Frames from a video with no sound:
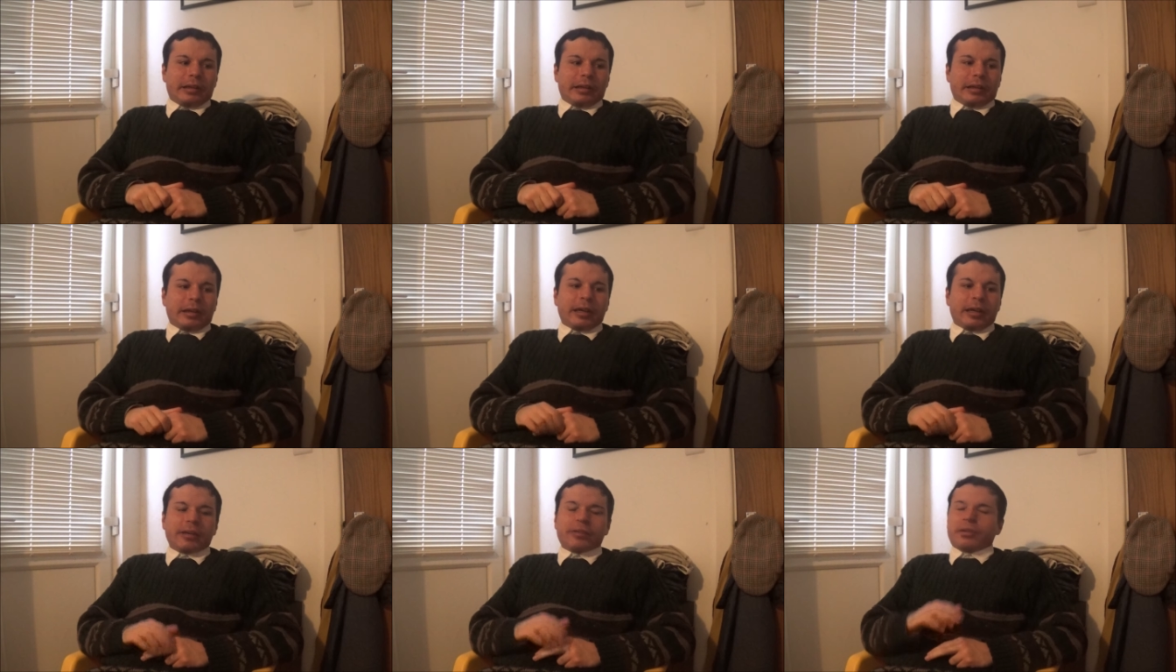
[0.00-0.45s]

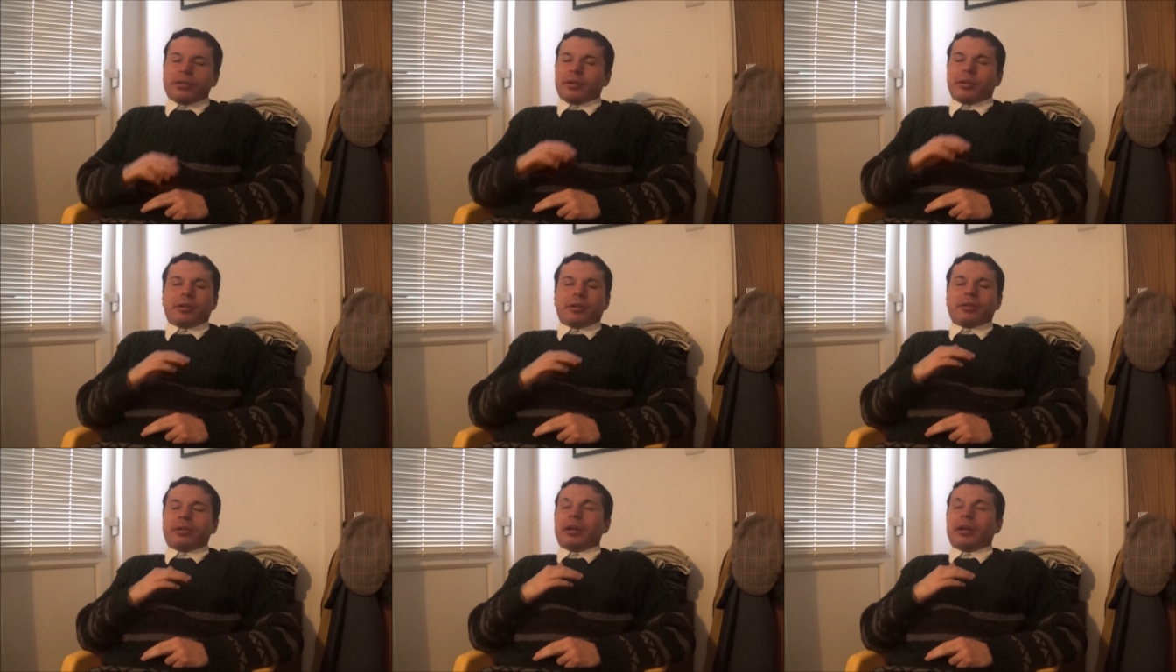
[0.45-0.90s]
And
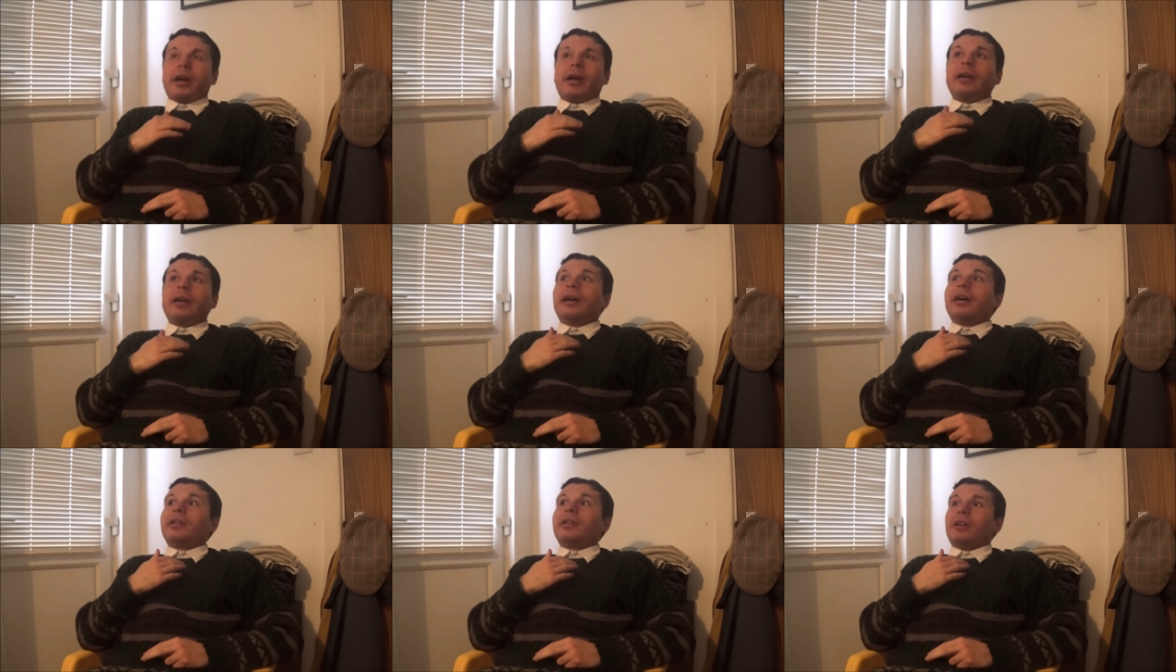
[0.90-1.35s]
I
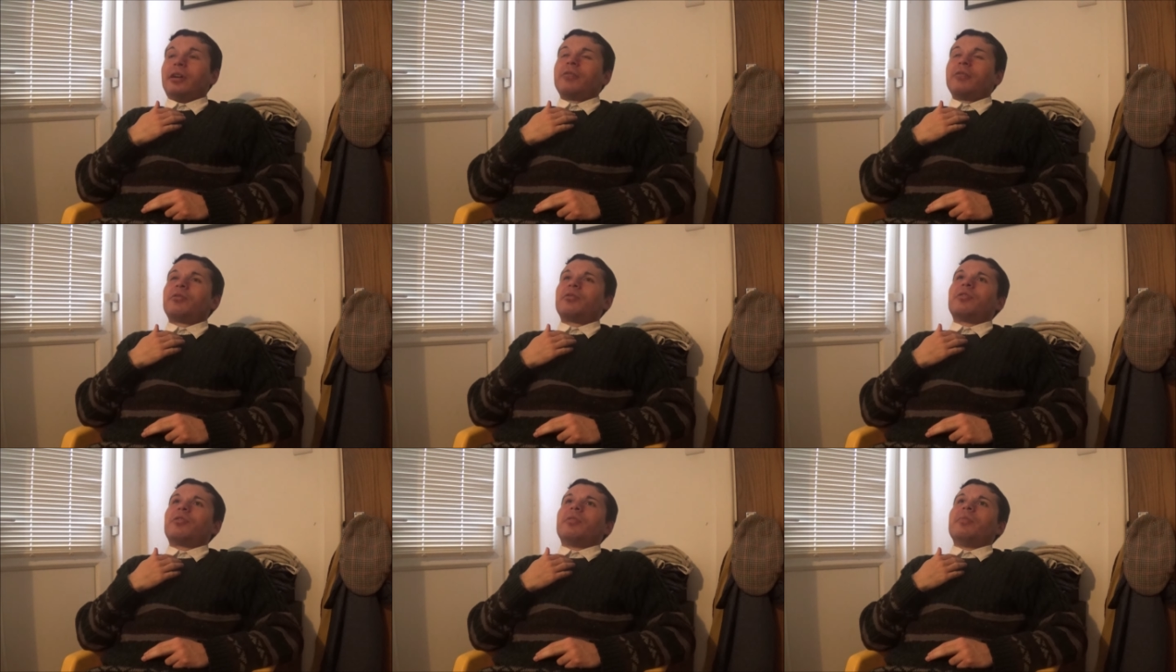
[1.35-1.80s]
had a
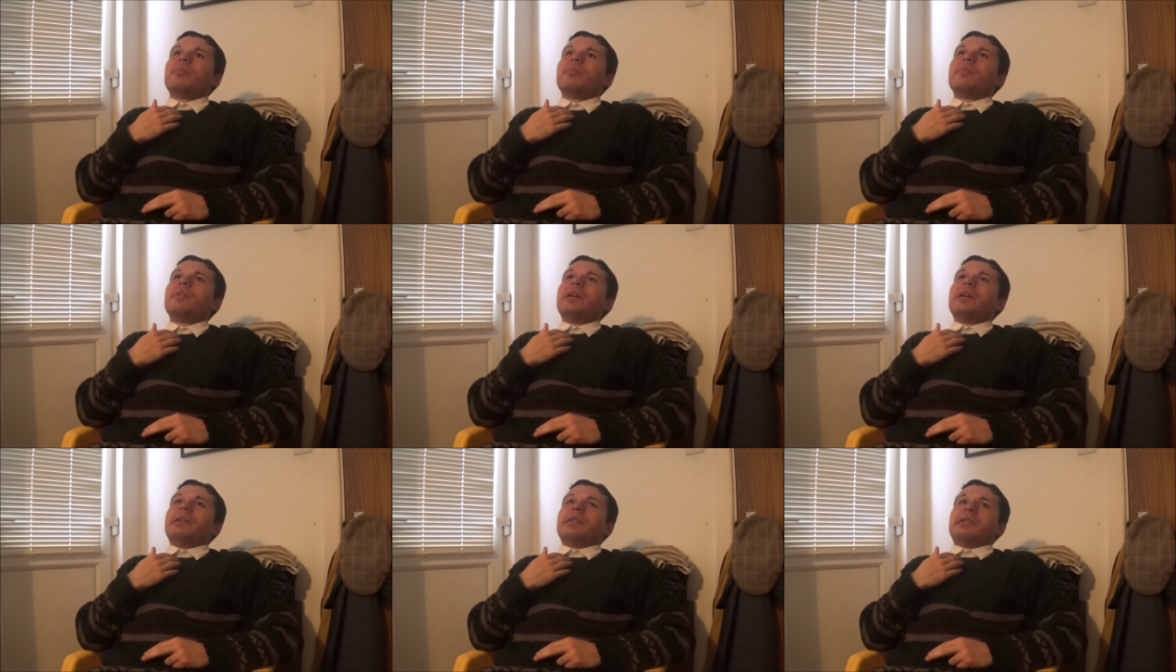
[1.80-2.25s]

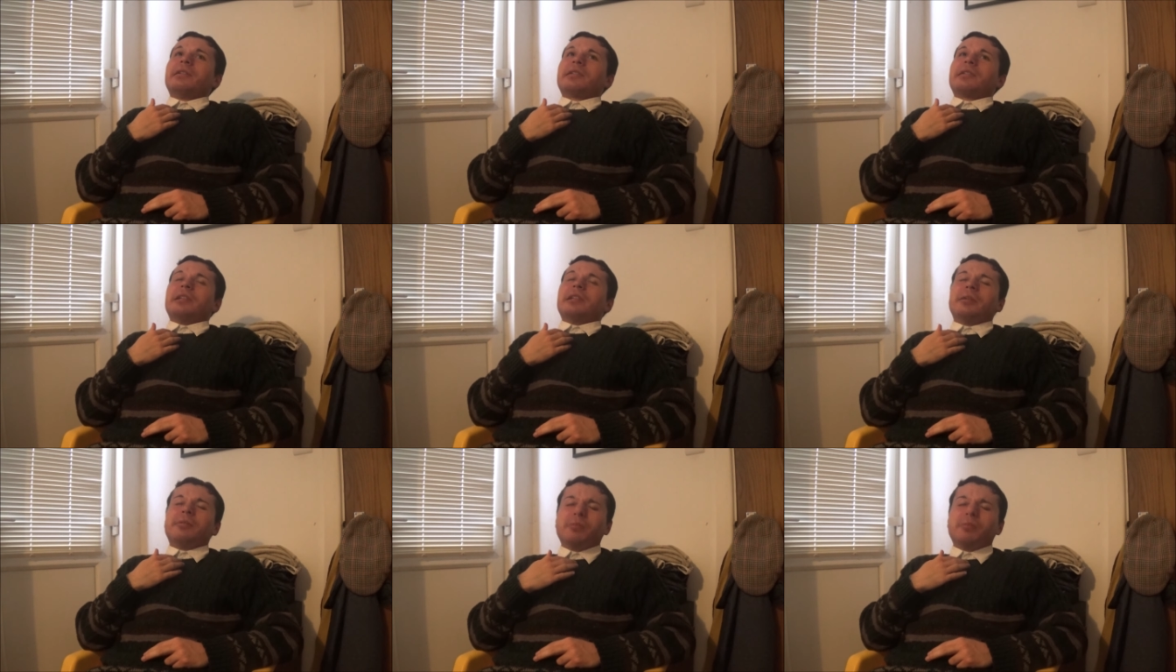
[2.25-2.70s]

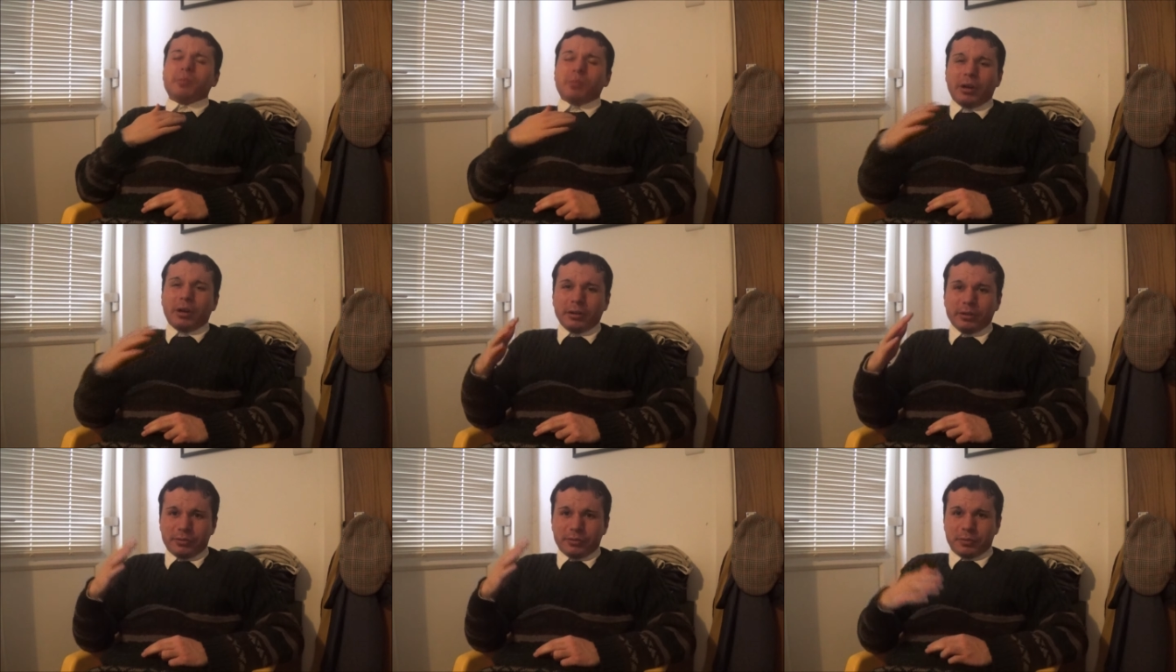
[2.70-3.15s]
tremendously
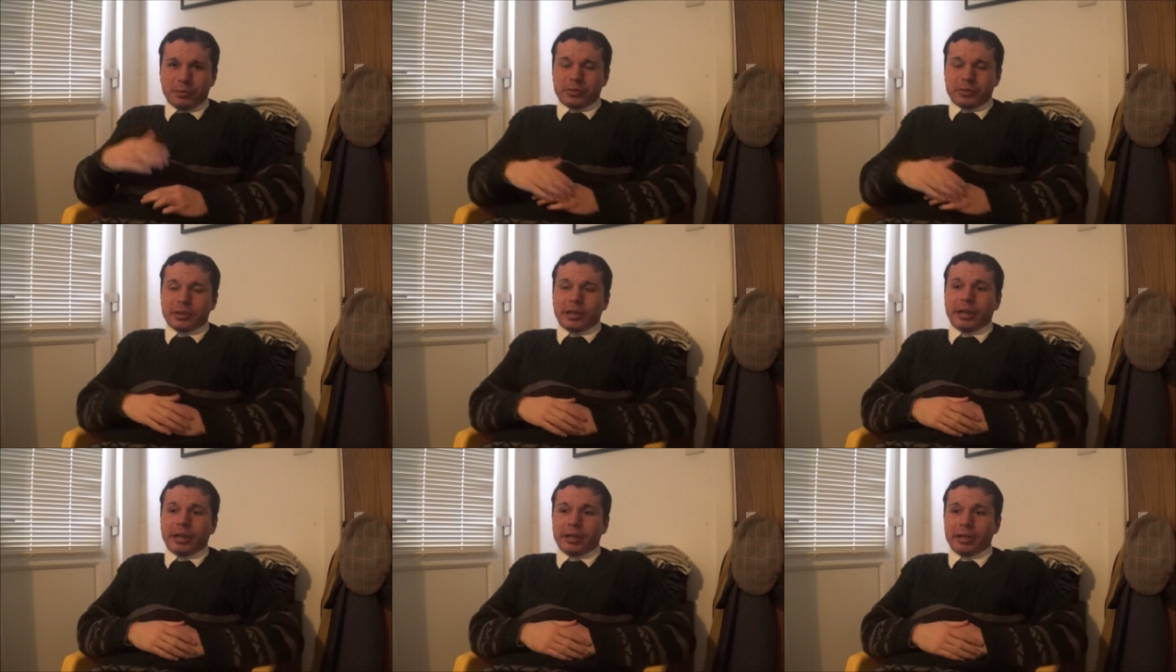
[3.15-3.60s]
wonderful
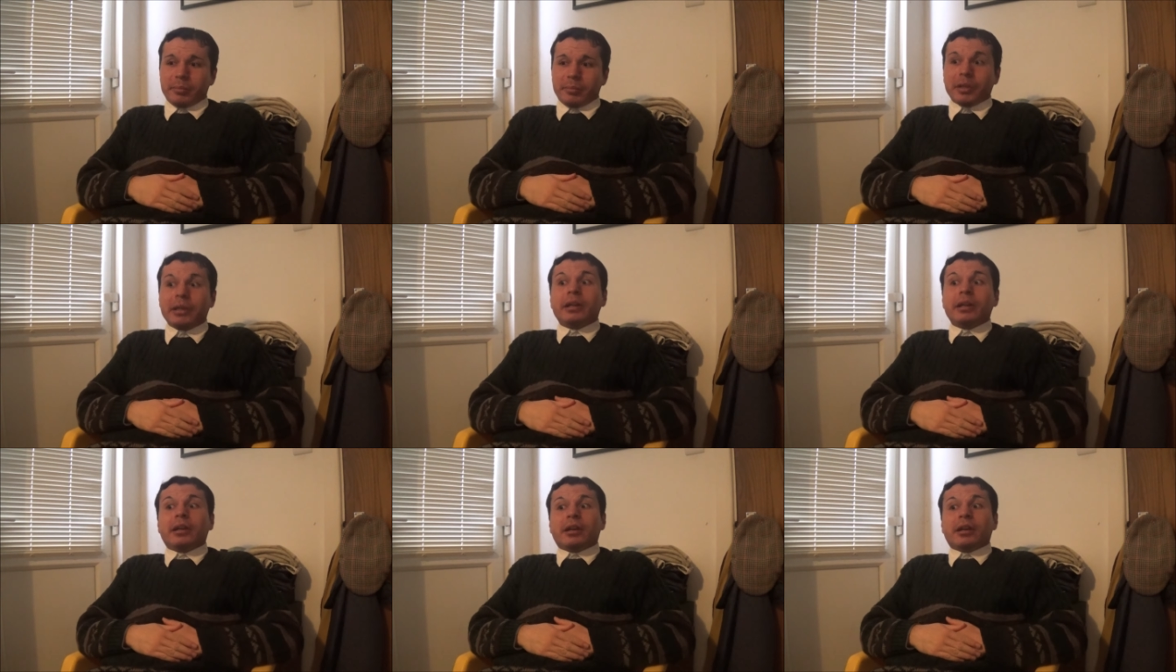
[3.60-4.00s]
time